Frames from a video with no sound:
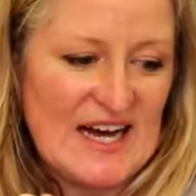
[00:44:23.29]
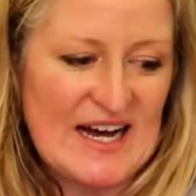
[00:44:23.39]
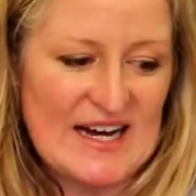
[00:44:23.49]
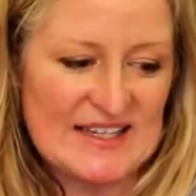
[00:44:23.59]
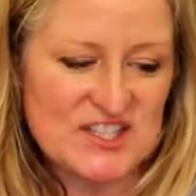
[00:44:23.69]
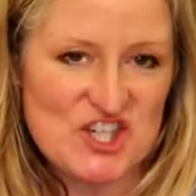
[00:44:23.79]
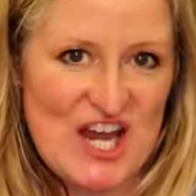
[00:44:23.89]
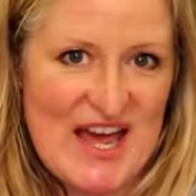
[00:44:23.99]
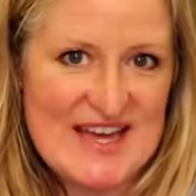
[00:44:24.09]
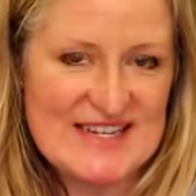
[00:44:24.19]
I
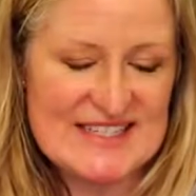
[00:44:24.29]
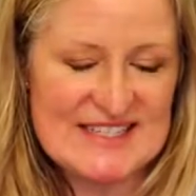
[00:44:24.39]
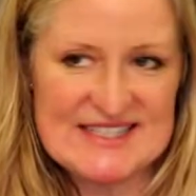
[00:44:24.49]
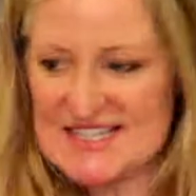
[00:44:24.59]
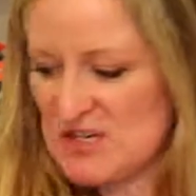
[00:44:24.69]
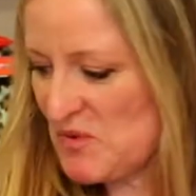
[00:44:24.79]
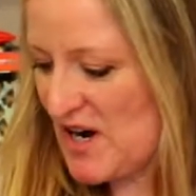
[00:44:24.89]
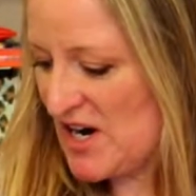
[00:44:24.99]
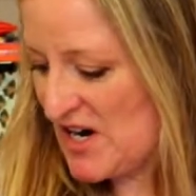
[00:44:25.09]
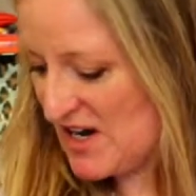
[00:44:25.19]
checked to see
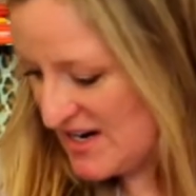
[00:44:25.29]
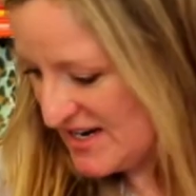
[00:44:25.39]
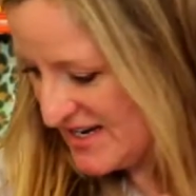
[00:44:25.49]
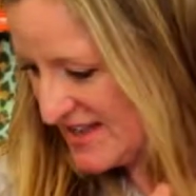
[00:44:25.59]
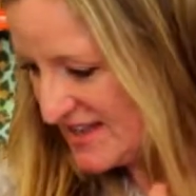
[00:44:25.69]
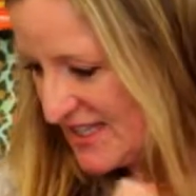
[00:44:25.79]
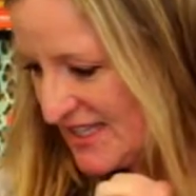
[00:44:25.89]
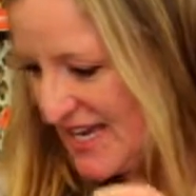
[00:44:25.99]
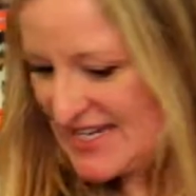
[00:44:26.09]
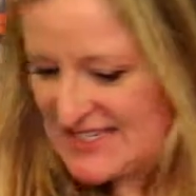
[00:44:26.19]
where the
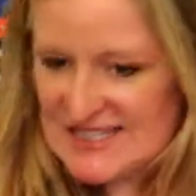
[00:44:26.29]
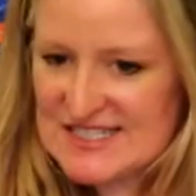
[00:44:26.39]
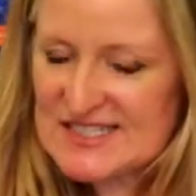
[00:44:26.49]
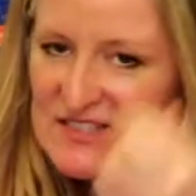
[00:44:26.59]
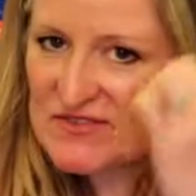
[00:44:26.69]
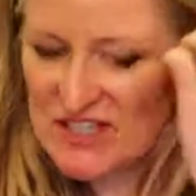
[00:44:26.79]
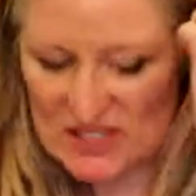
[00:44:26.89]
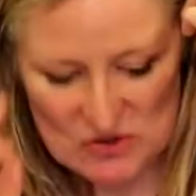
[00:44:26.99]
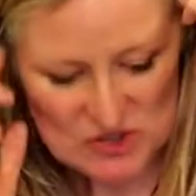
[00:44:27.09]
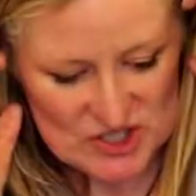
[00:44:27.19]
last
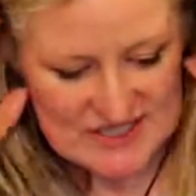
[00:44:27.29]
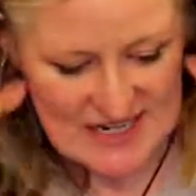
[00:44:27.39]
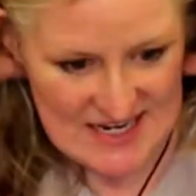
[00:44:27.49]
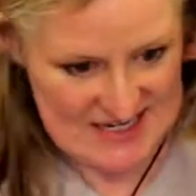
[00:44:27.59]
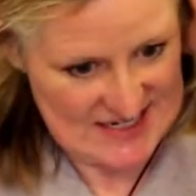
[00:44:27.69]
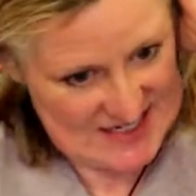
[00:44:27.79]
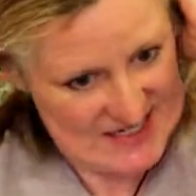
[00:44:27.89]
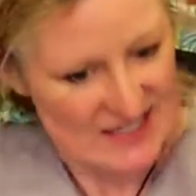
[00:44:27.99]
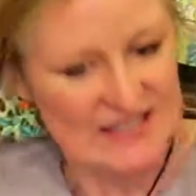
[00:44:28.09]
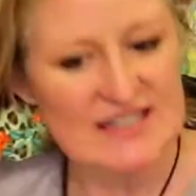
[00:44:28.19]
video just ended,
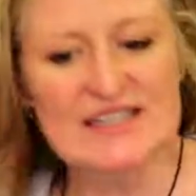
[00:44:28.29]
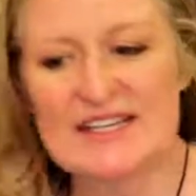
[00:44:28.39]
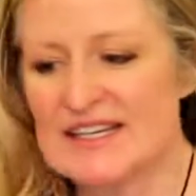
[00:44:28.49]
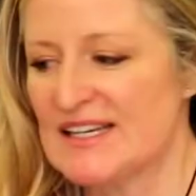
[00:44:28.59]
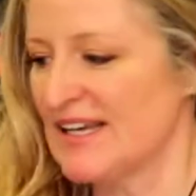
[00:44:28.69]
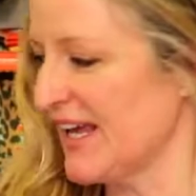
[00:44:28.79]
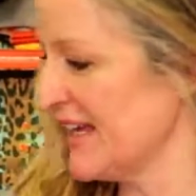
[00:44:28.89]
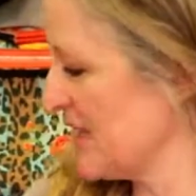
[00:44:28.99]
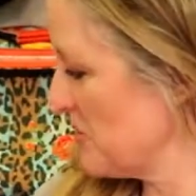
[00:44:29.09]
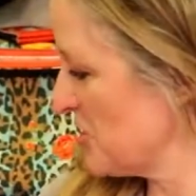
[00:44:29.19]

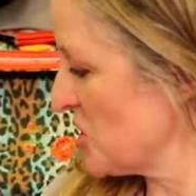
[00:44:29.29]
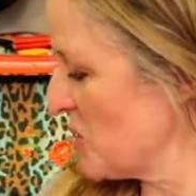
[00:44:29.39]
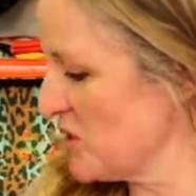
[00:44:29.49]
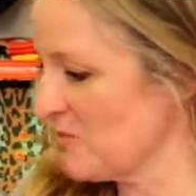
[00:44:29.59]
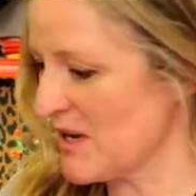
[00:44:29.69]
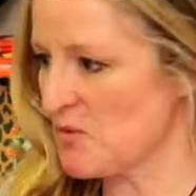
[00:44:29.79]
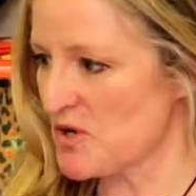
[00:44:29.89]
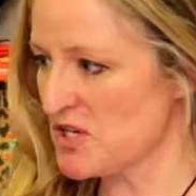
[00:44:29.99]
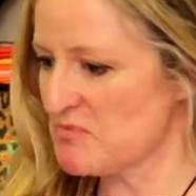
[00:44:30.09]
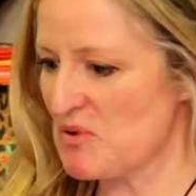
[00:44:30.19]
and I was showing you my
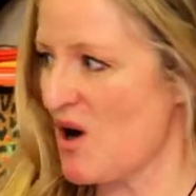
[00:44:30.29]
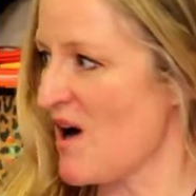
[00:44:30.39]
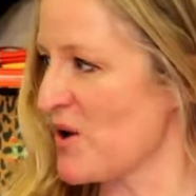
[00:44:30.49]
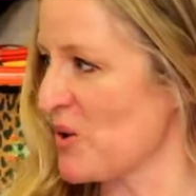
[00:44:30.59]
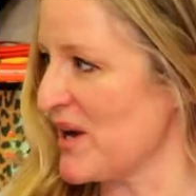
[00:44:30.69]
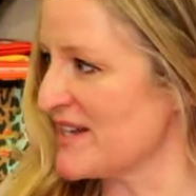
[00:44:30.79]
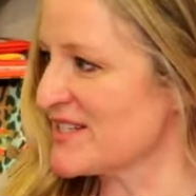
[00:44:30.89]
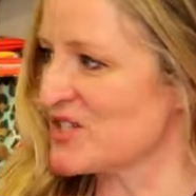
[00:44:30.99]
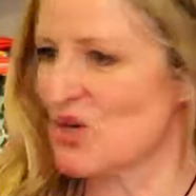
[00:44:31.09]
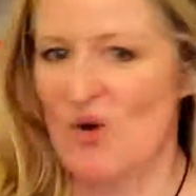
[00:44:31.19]
work in
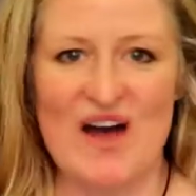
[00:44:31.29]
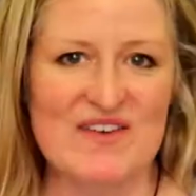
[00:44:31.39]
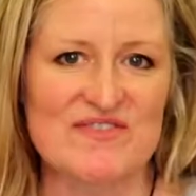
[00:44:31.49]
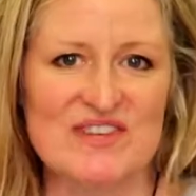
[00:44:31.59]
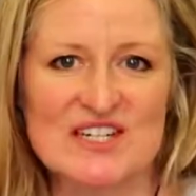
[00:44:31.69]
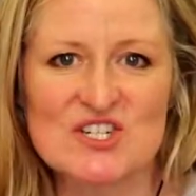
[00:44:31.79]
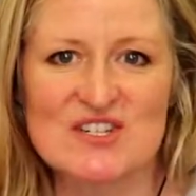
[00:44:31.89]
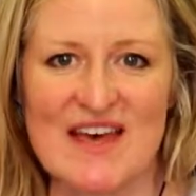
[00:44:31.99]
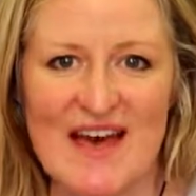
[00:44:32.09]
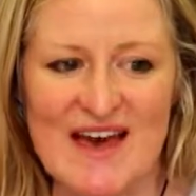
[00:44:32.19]
progress, so I finished
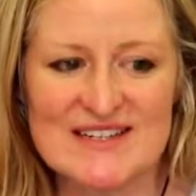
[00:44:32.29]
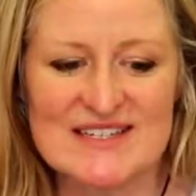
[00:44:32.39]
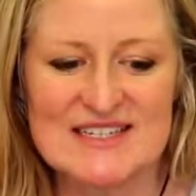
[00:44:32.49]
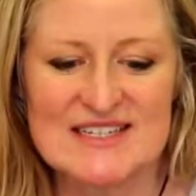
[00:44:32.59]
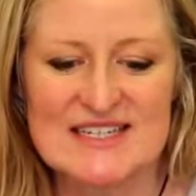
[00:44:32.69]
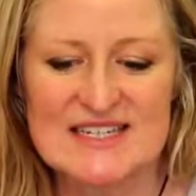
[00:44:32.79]
that.